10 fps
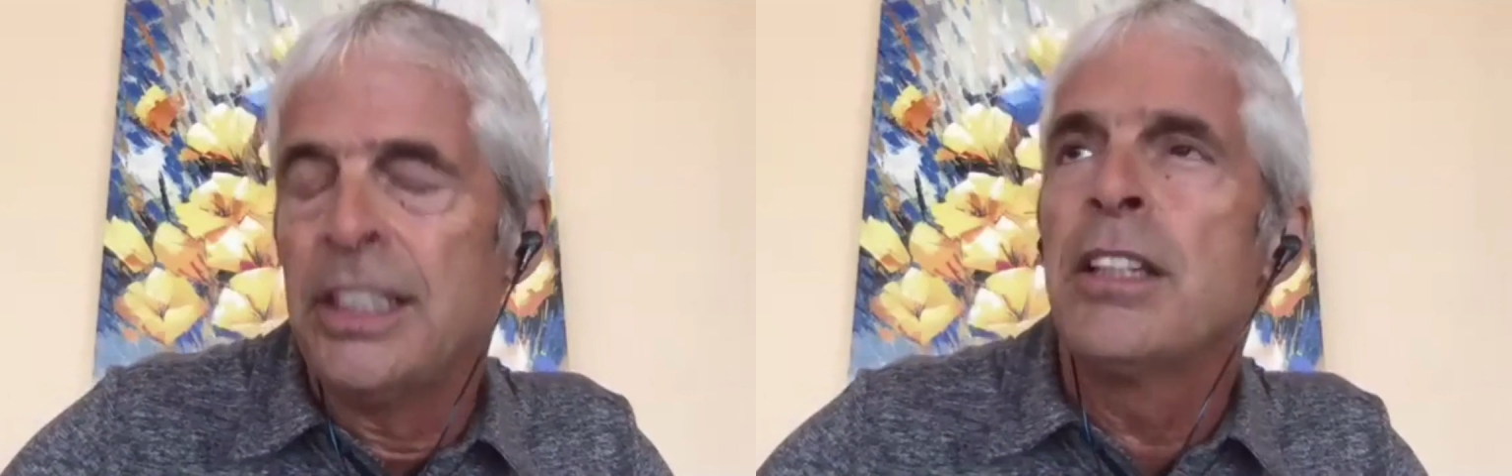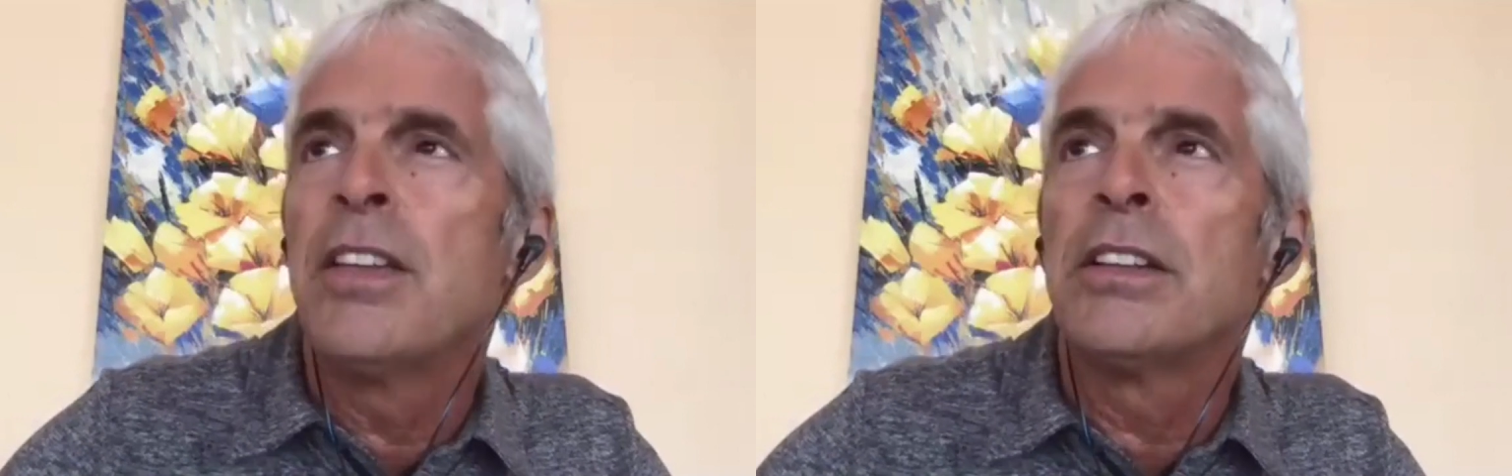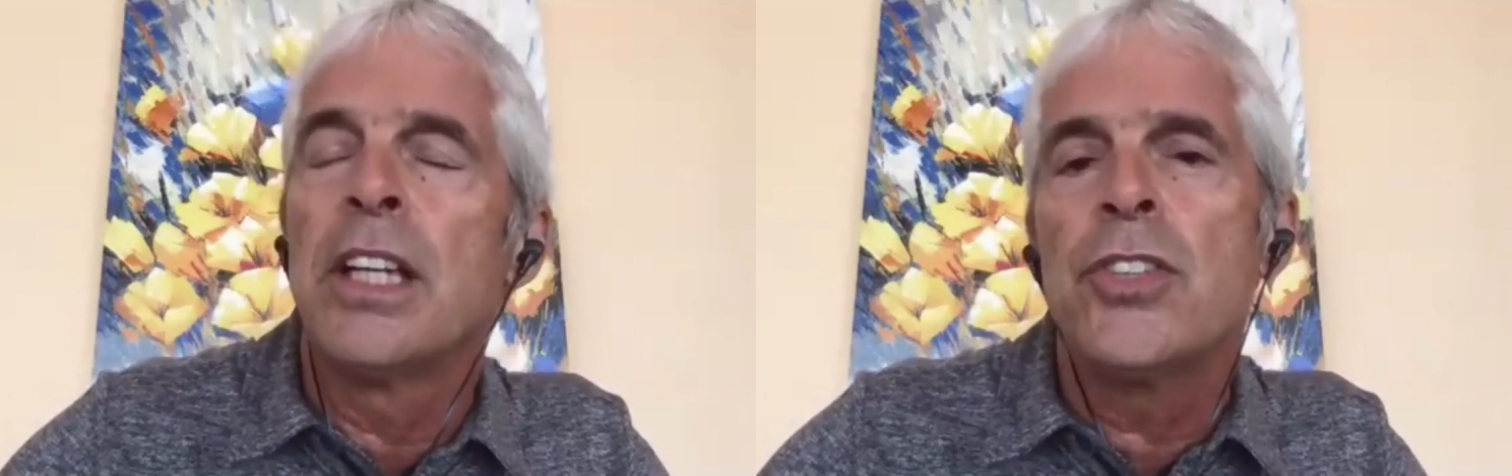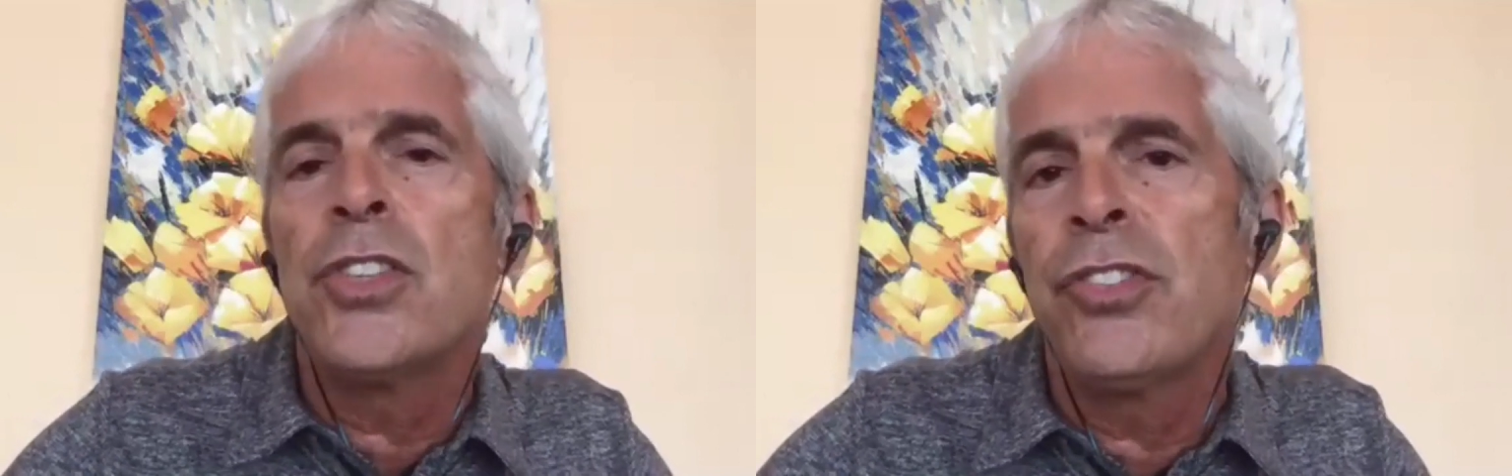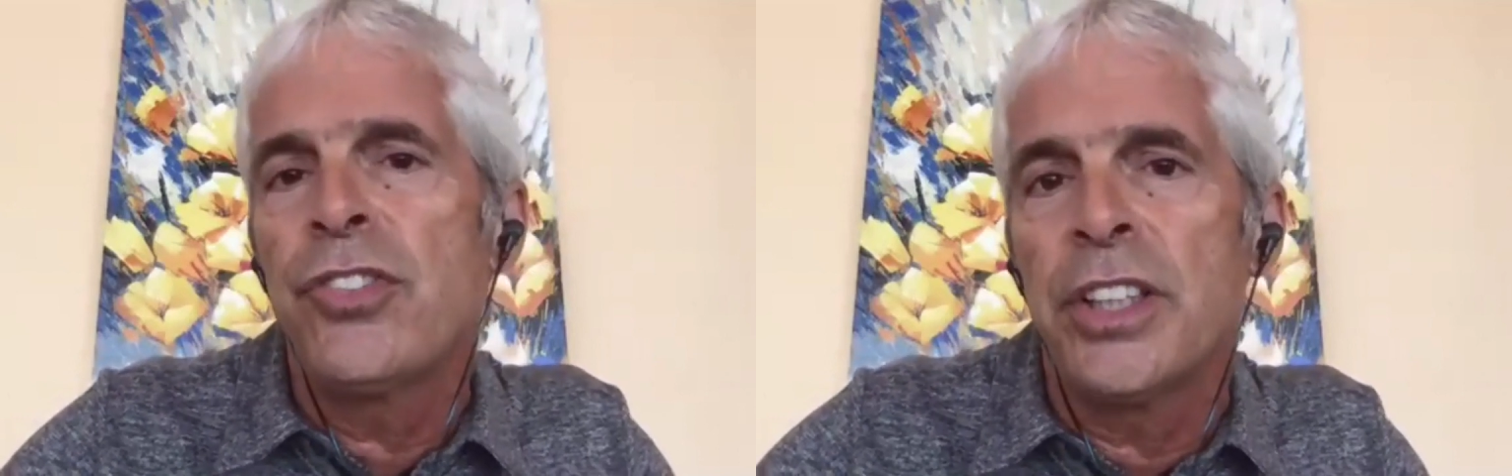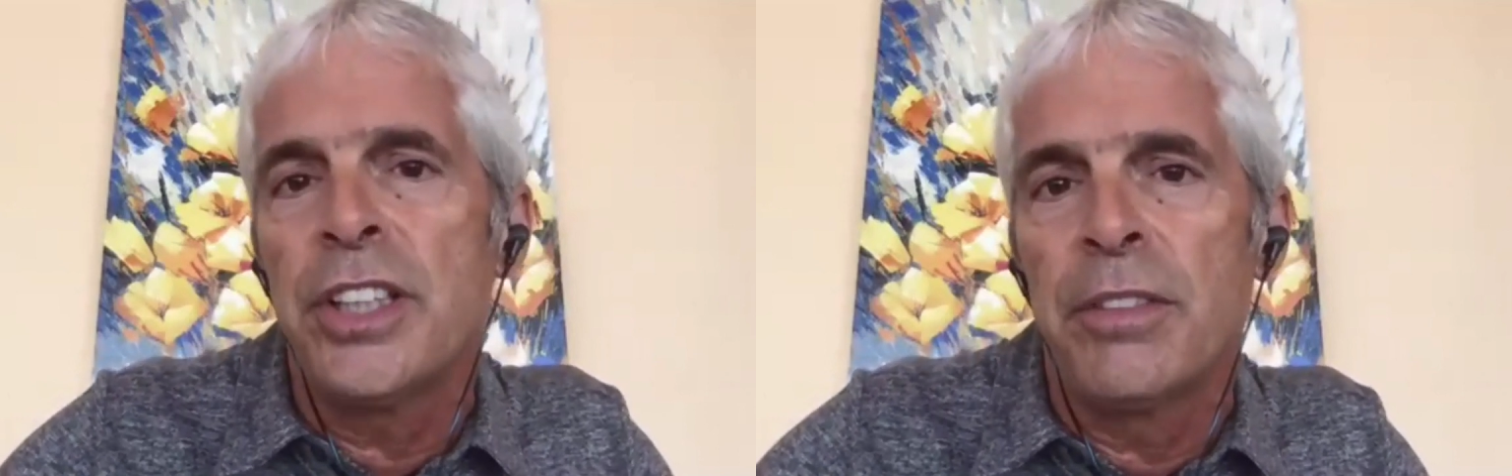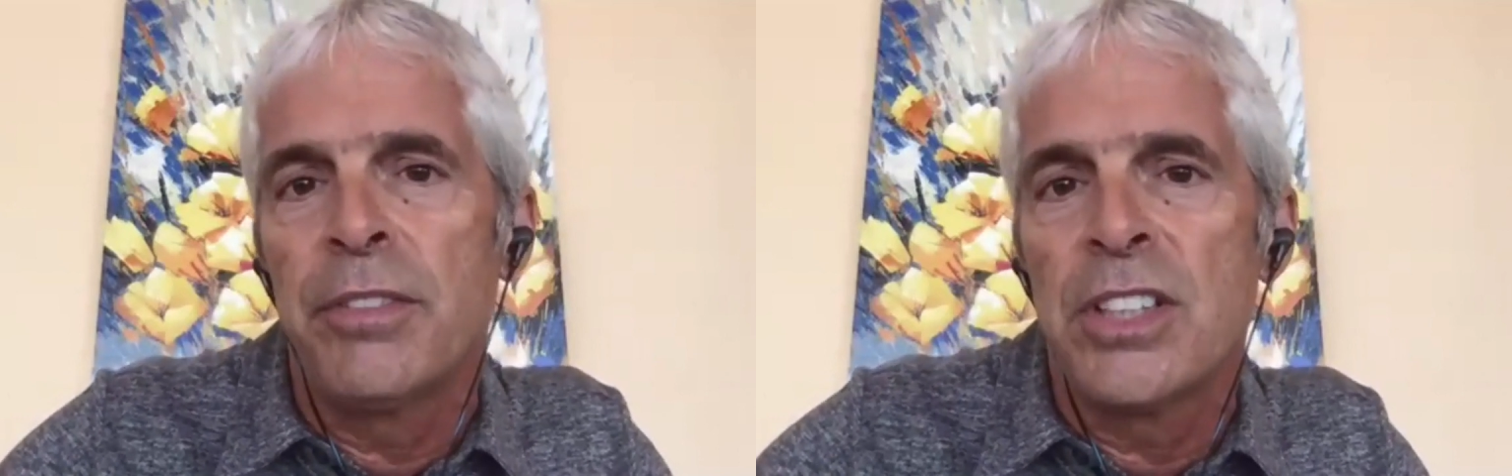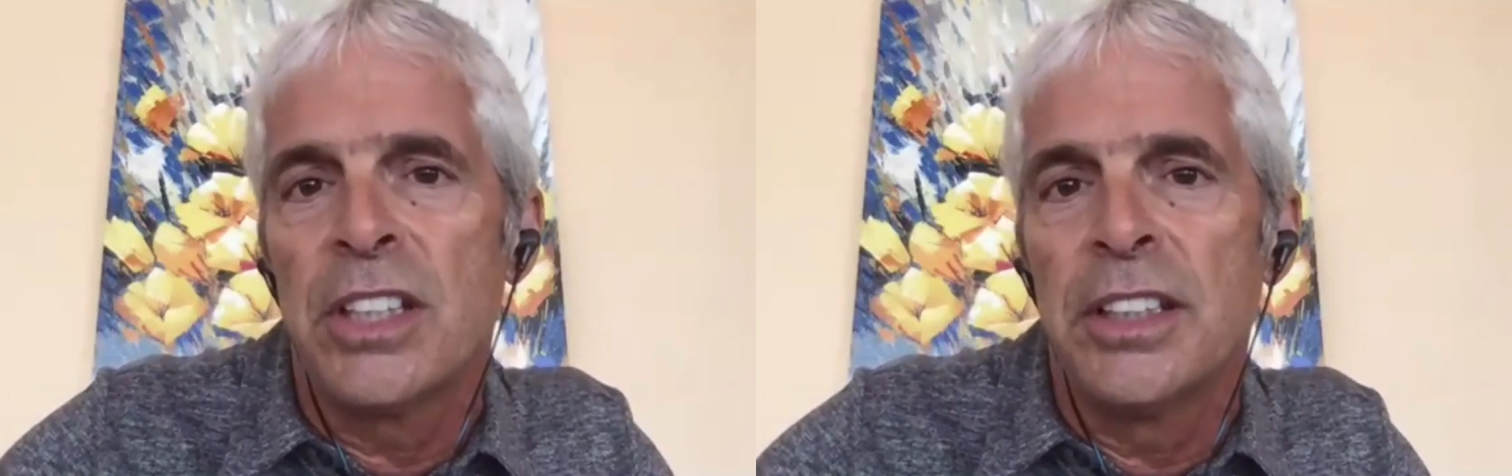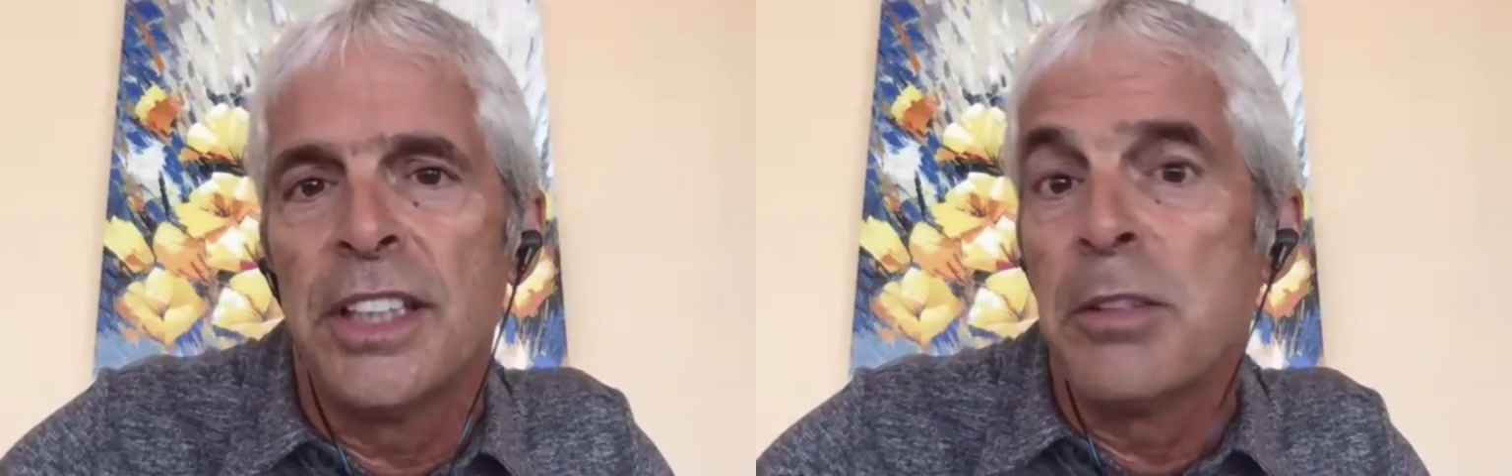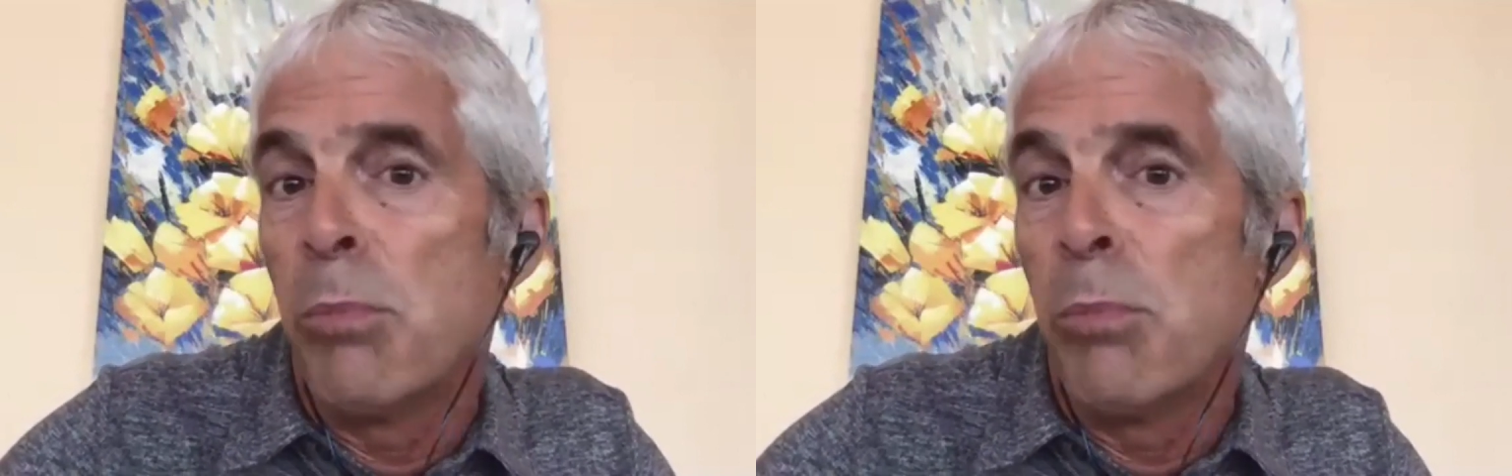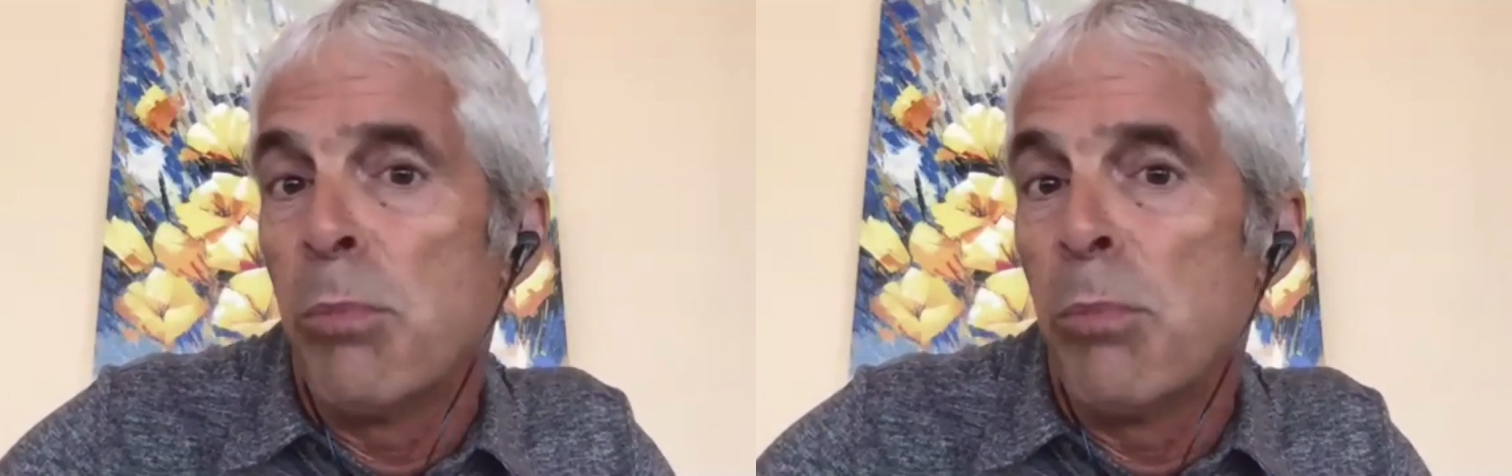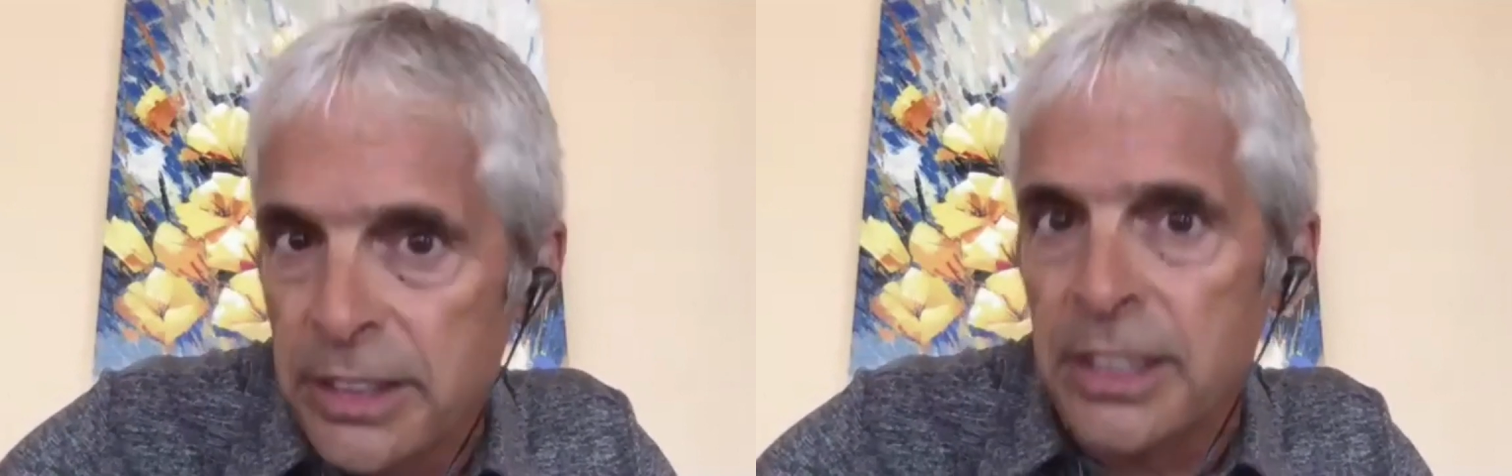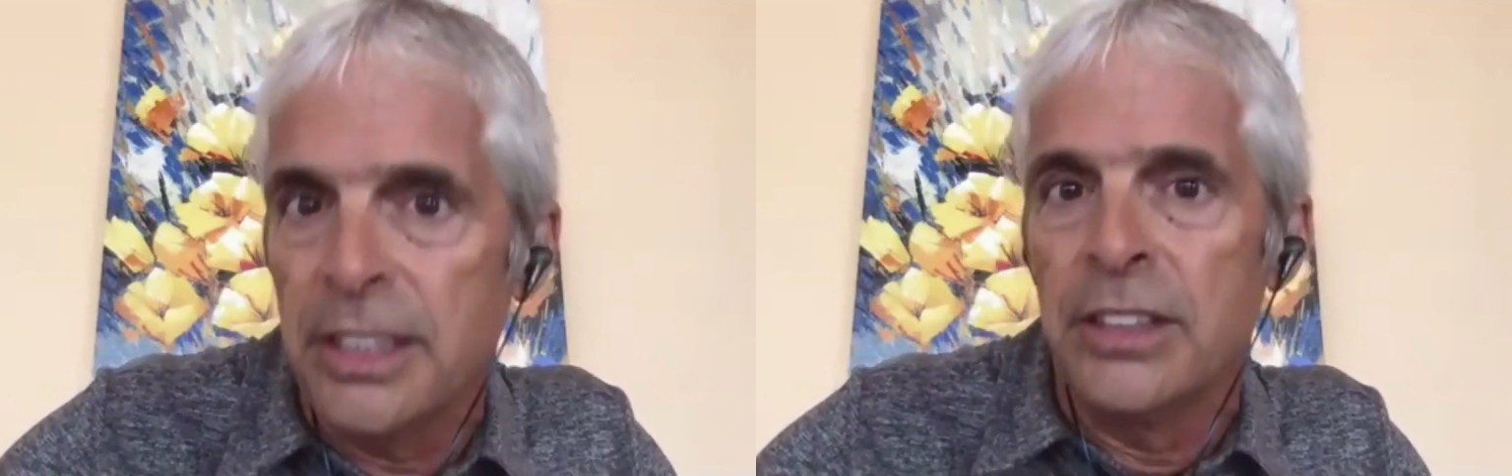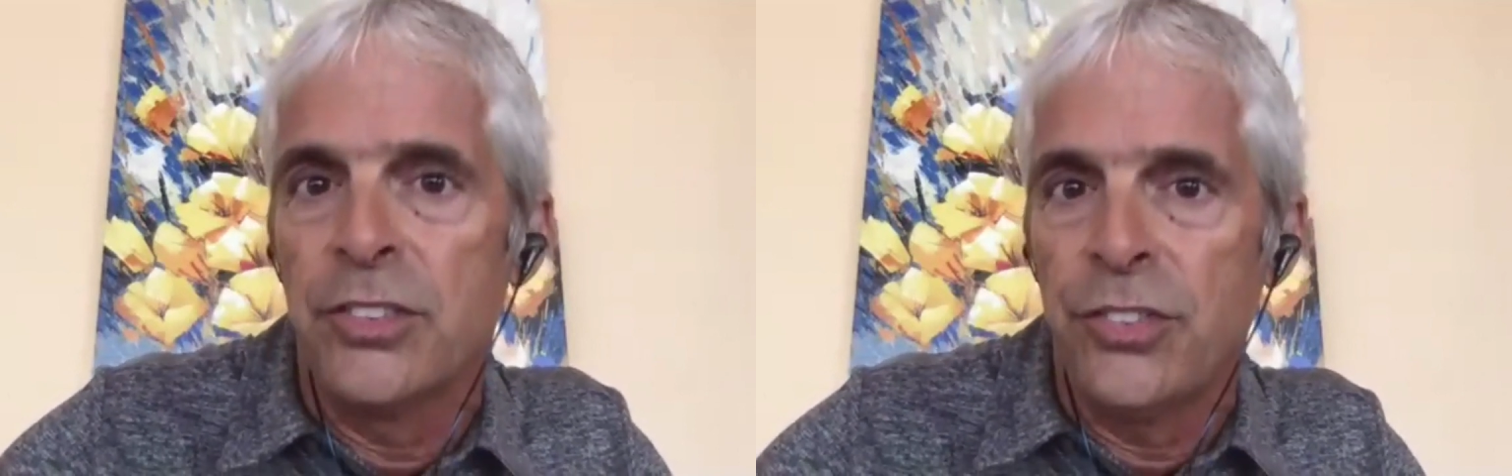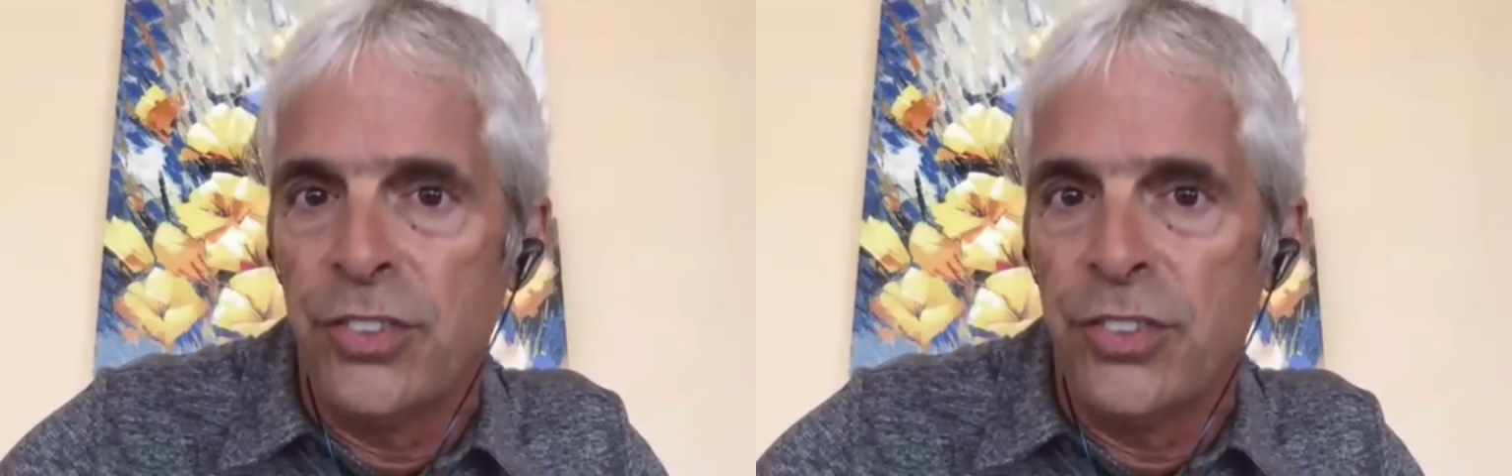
in the largest study ever done on mortality